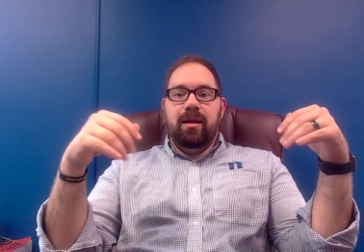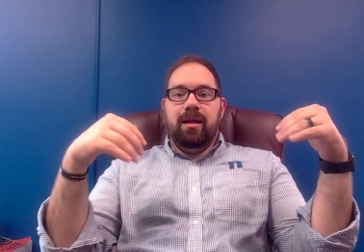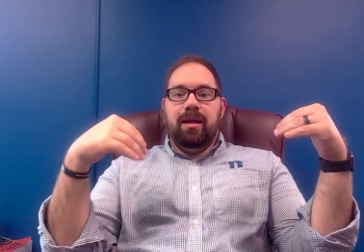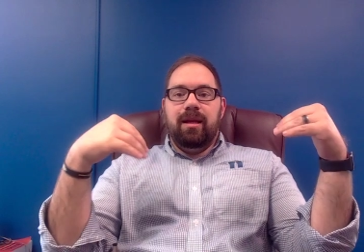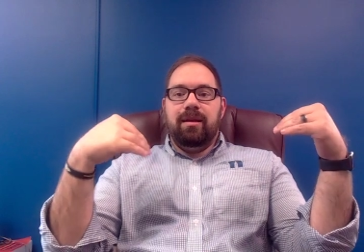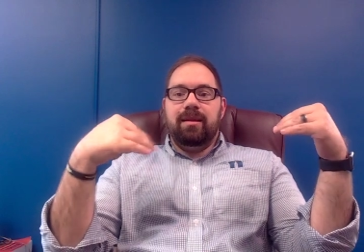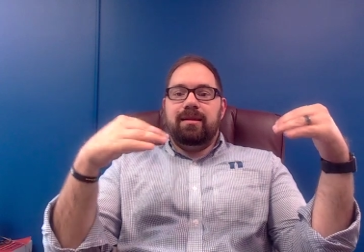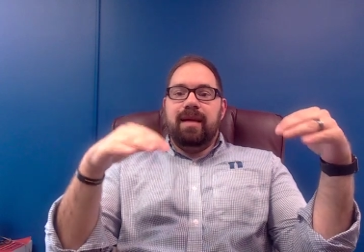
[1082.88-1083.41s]

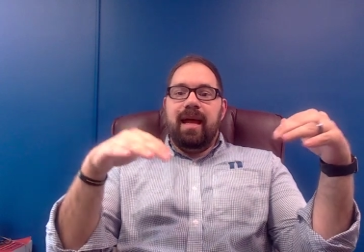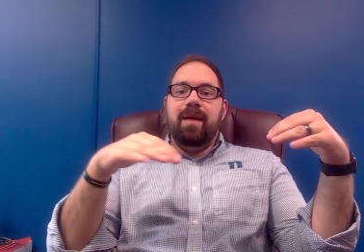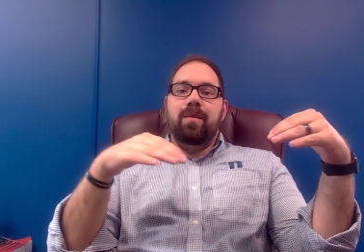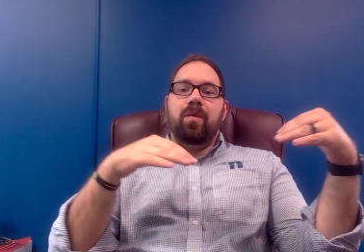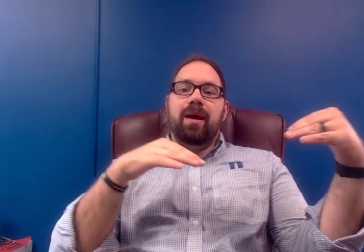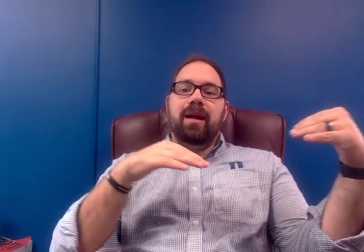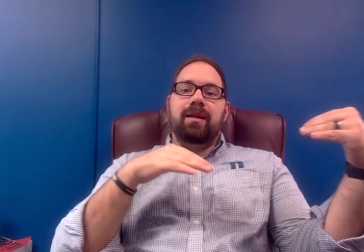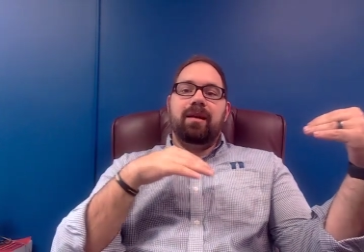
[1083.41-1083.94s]
In the same
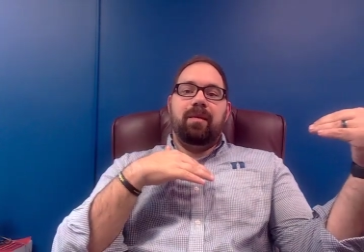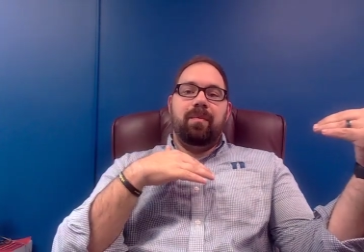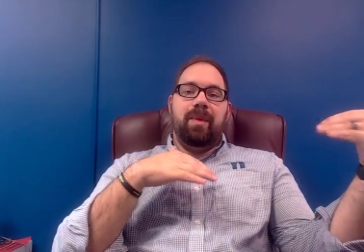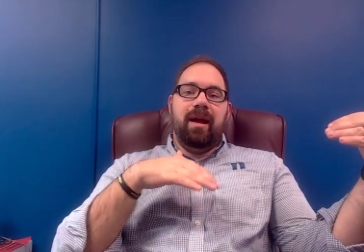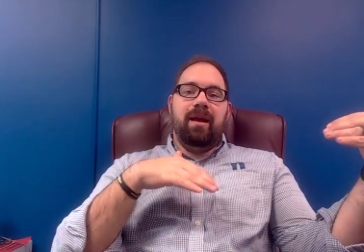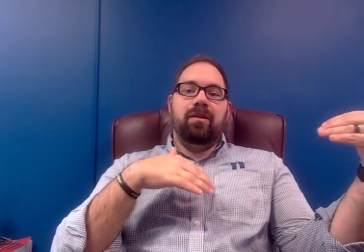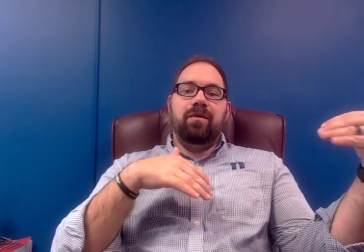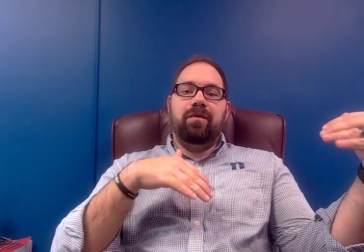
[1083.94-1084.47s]
way that a
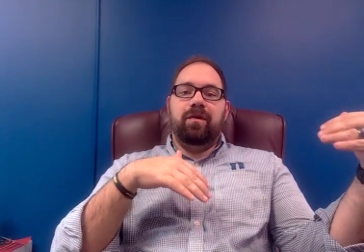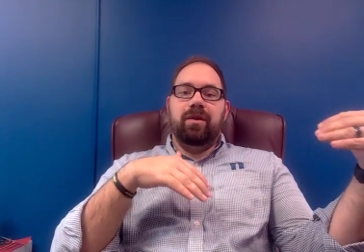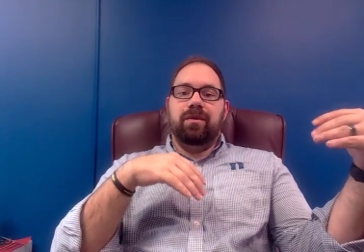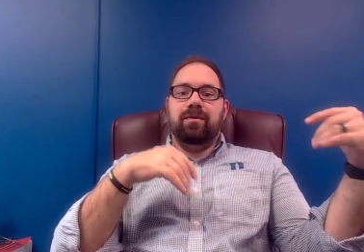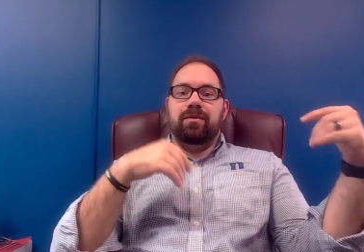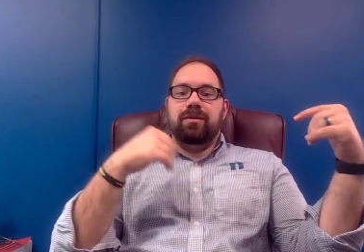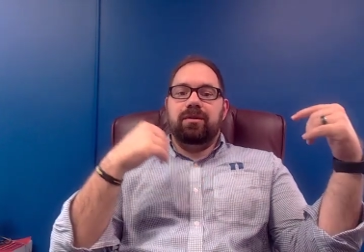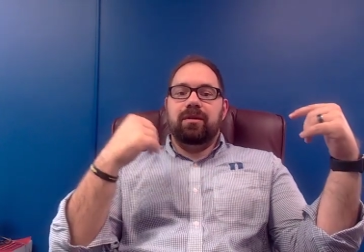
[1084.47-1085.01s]
parent
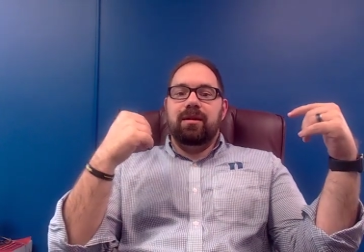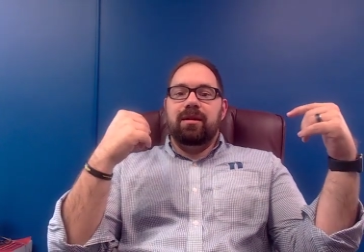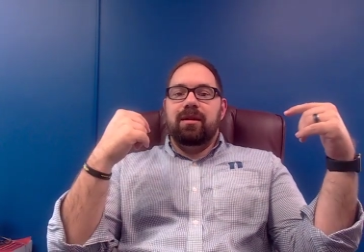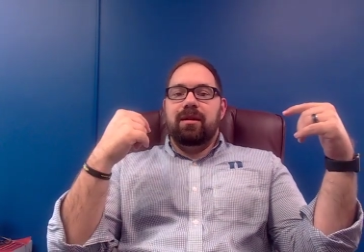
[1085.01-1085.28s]
feels